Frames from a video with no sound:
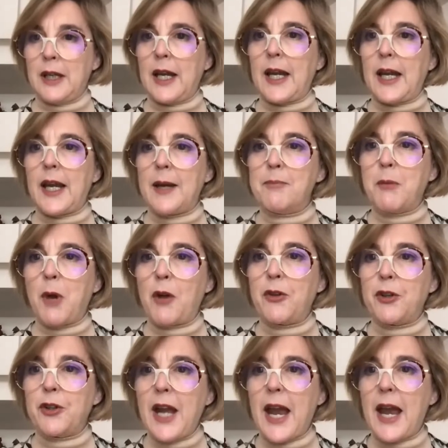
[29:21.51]
uh,
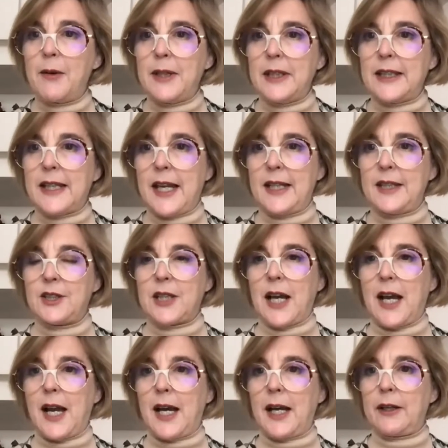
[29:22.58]
modern heritage
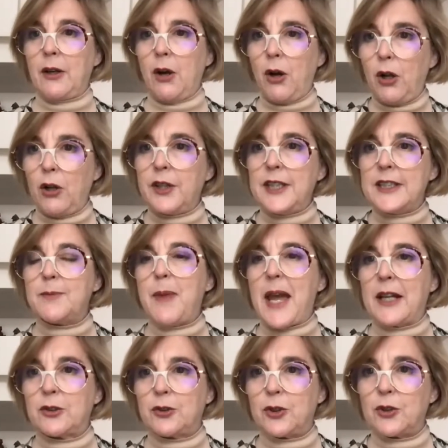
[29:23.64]
and all these
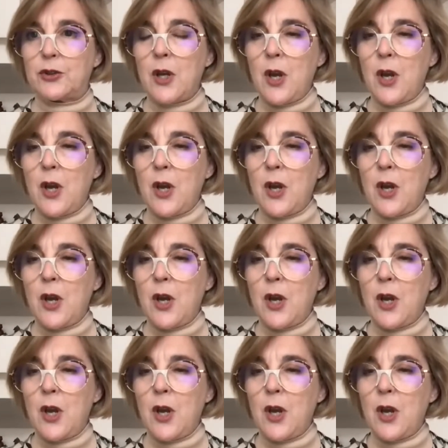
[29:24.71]
vectors?